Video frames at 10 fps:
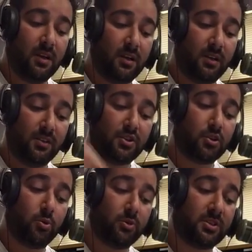in the
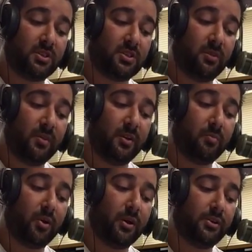school system and
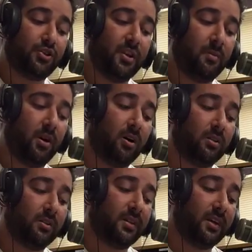purge them
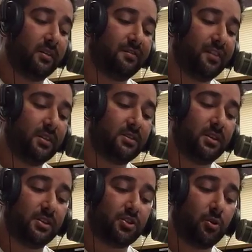all that offends
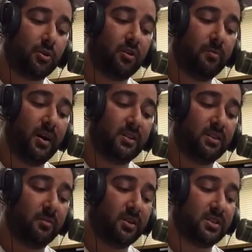the historical bonds
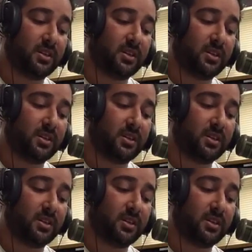amongst